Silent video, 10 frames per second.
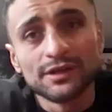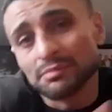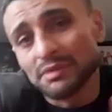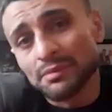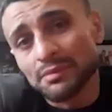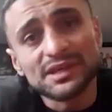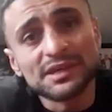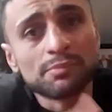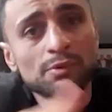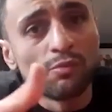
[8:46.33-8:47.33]
Maybe
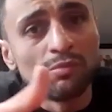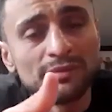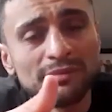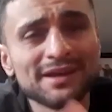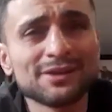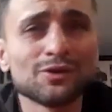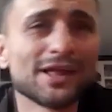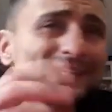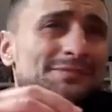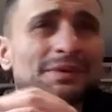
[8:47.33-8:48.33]
he problem. I know
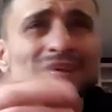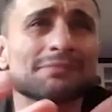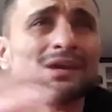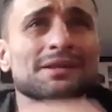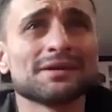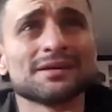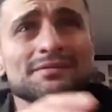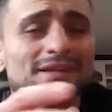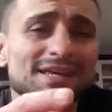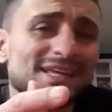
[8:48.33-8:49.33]
like speaking many
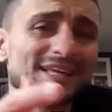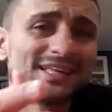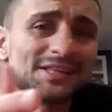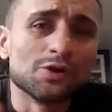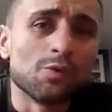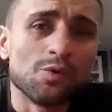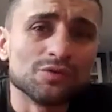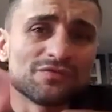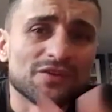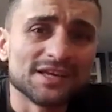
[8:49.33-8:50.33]
no one
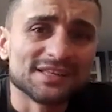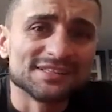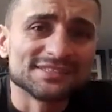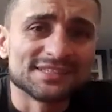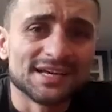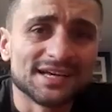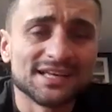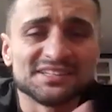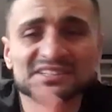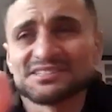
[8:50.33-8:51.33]
fight,
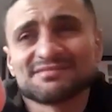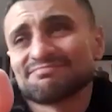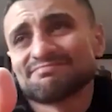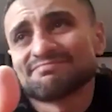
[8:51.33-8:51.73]
understand? Is